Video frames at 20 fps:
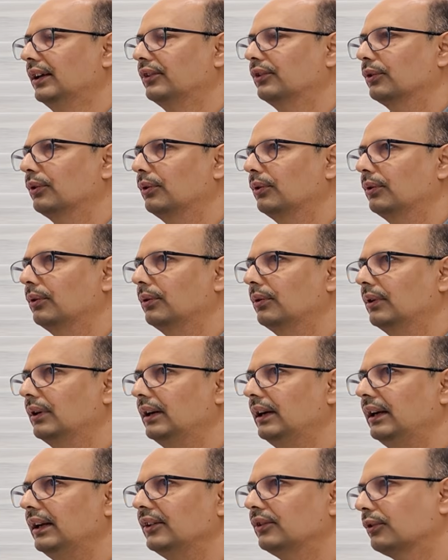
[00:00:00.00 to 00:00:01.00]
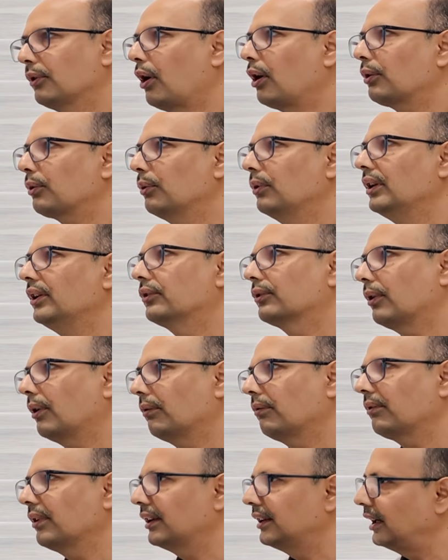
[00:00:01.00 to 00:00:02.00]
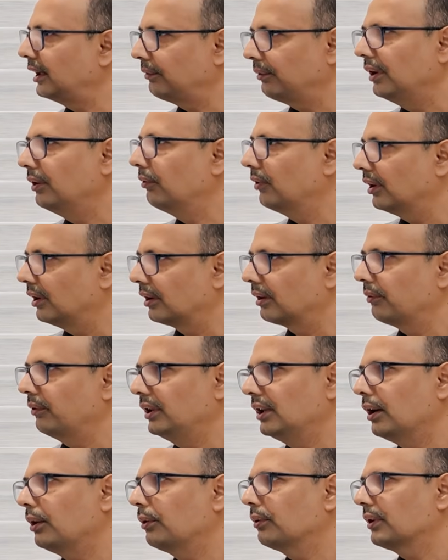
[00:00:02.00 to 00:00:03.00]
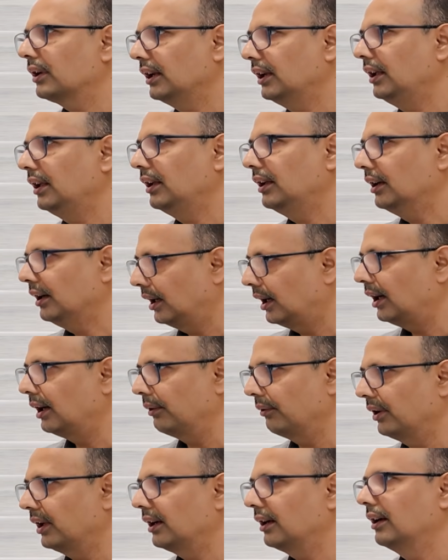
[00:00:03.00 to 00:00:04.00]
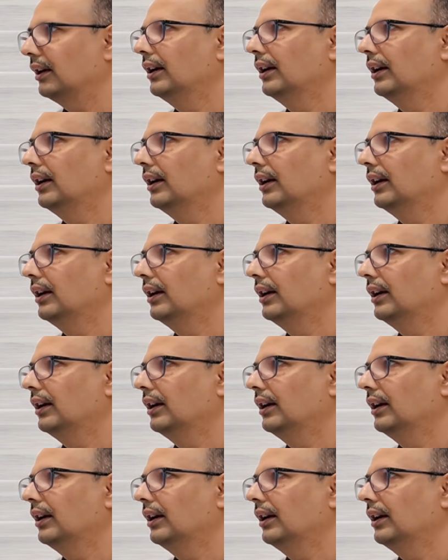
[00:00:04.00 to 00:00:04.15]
So it is not only software that will work without any hardware.